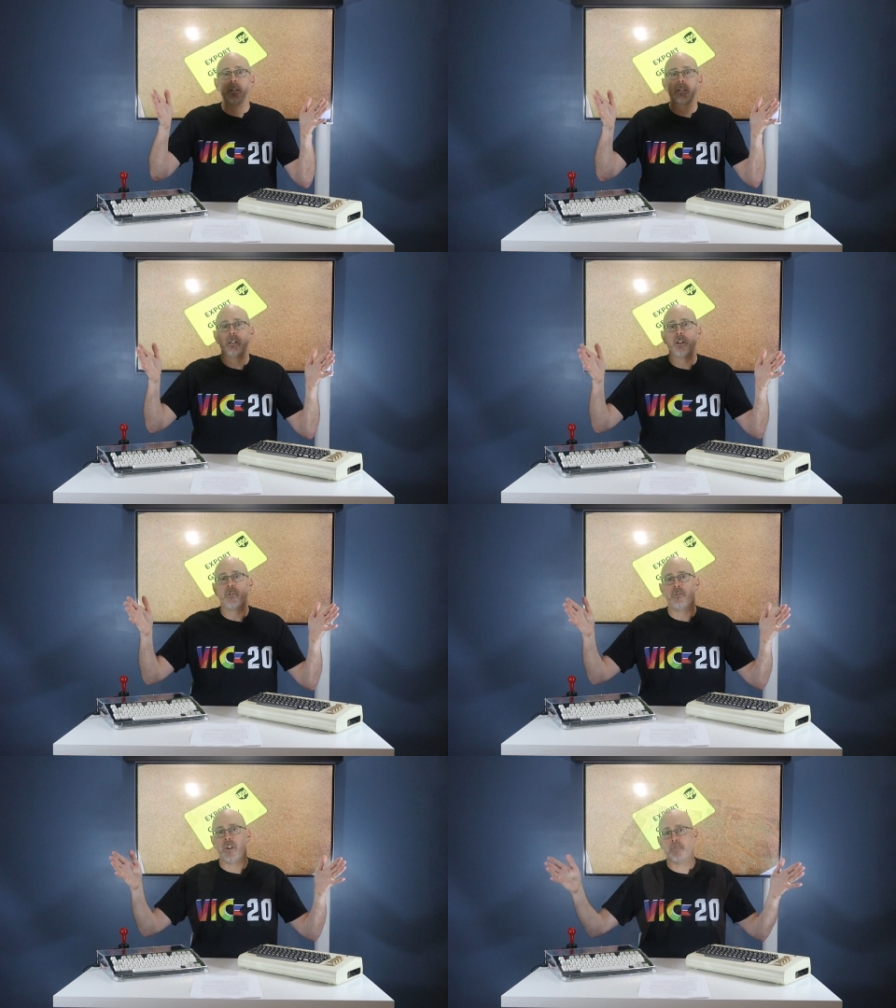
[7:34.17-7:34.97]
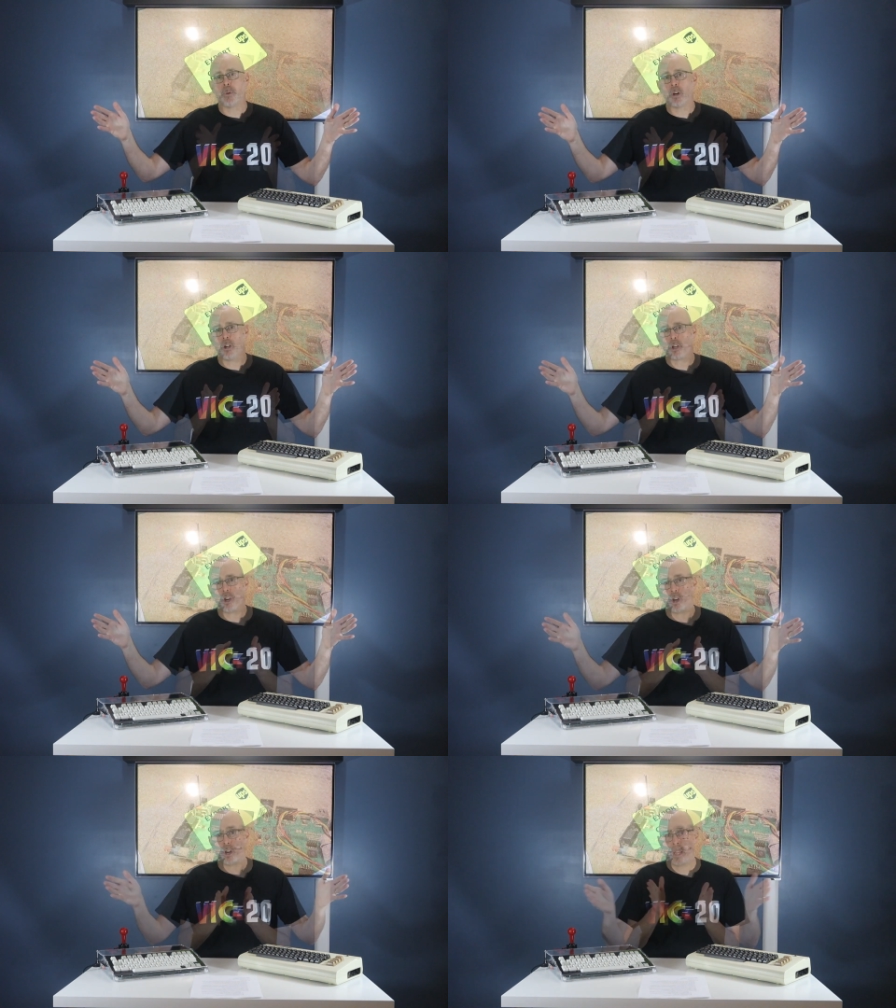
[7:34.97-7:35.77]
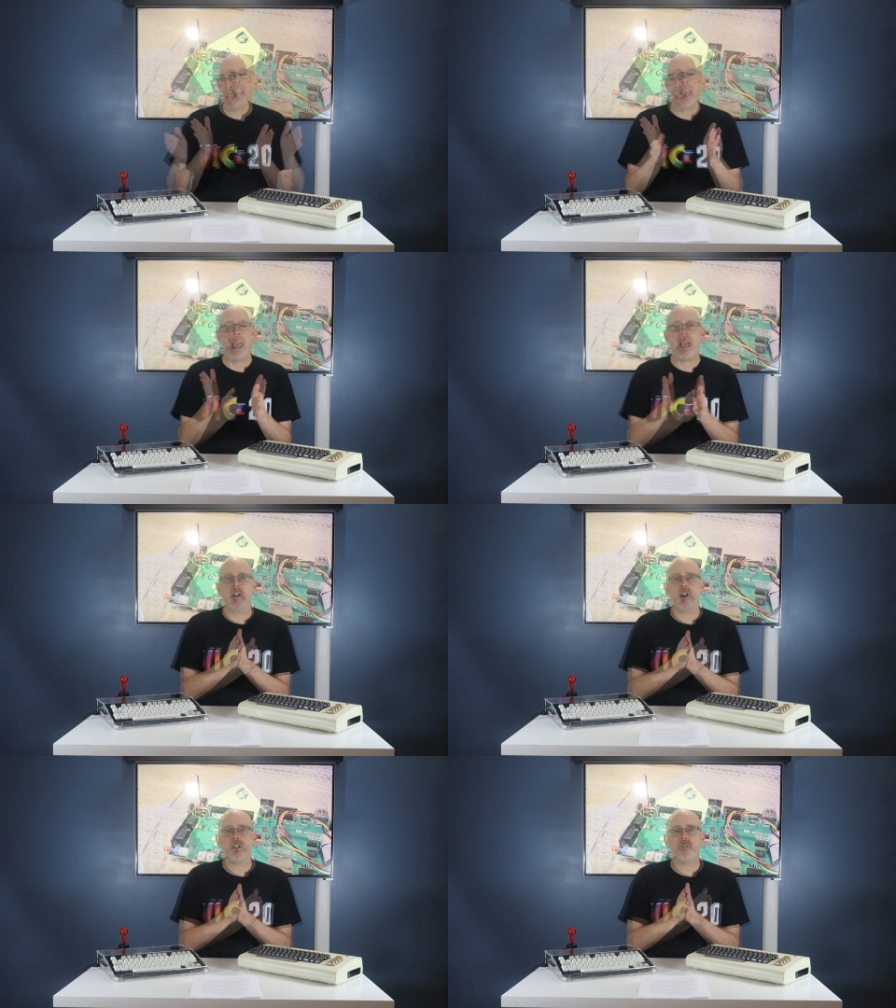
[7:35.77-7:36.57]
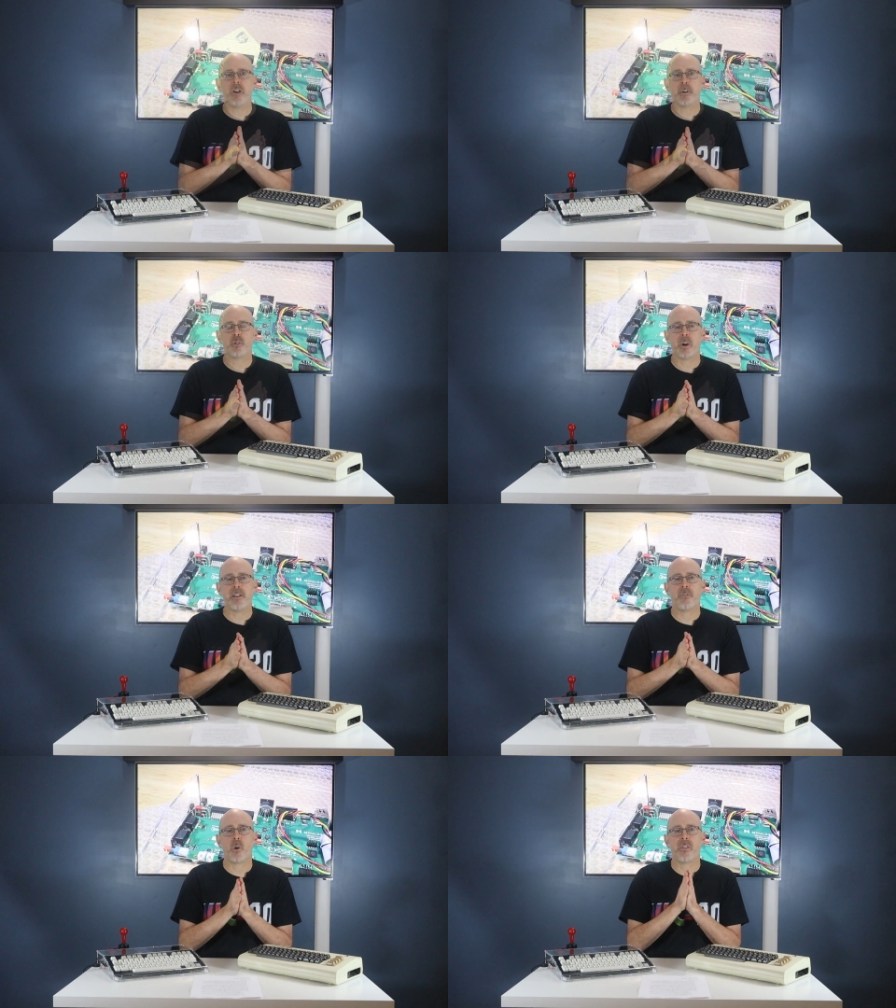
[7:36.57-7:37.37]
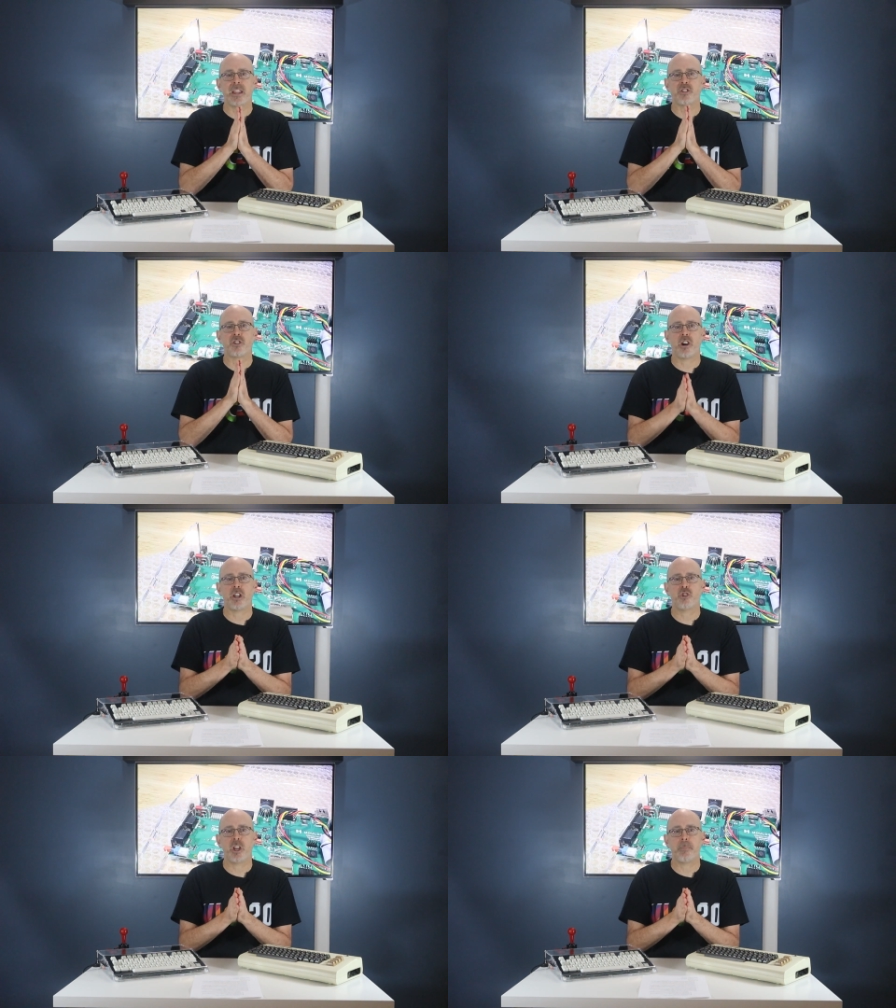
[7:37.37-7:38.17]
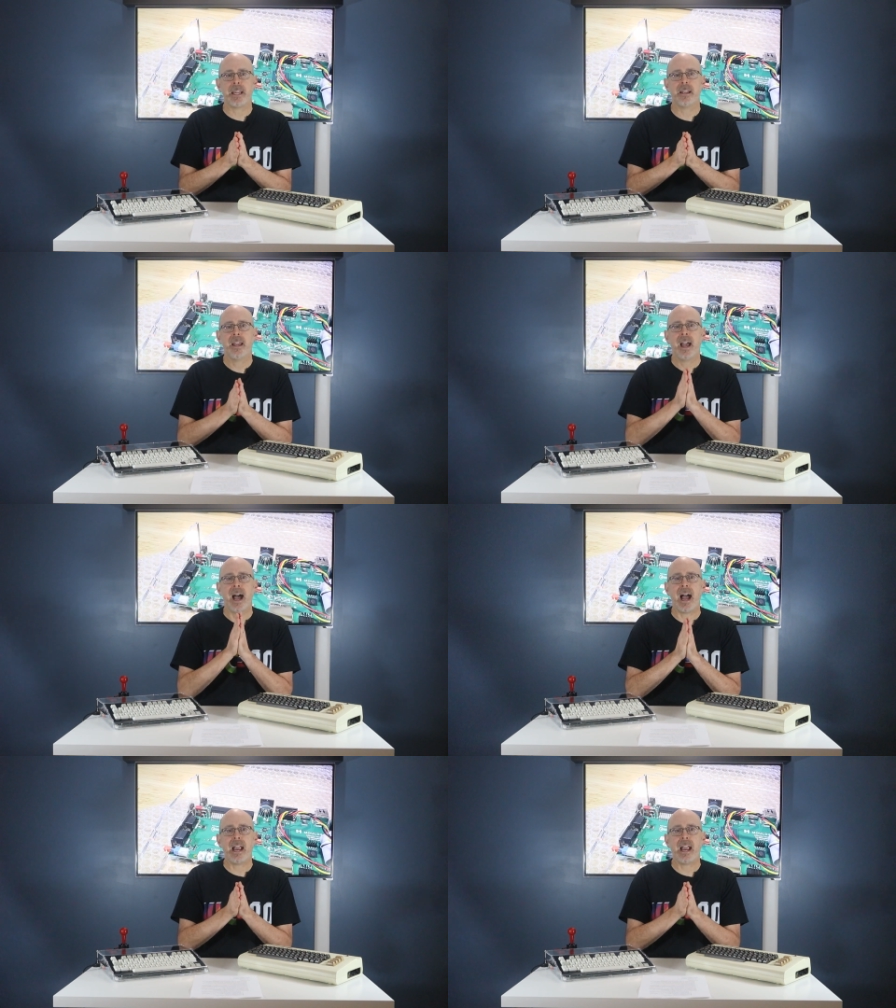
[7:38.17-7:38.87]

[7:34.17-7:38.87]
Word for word: wait to November occurred. And on November 24th, they started shipping.